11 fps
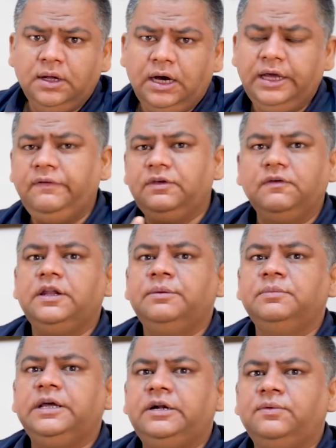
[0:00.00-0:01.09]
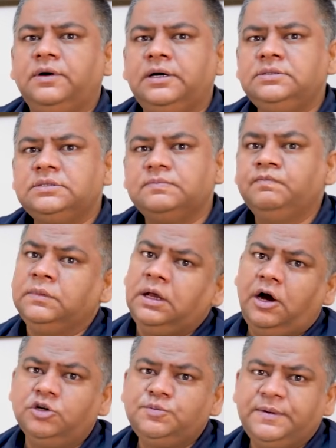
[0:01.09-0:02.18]
I have given him the advance.
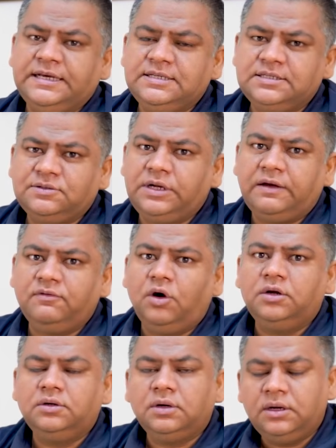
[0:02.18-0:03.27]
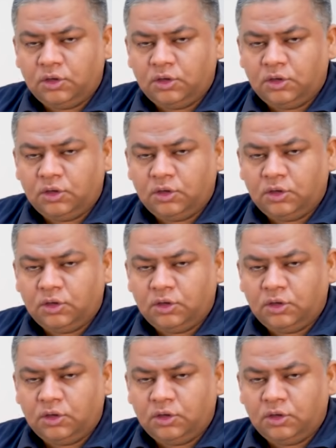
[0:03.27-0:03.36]
House prices could have gone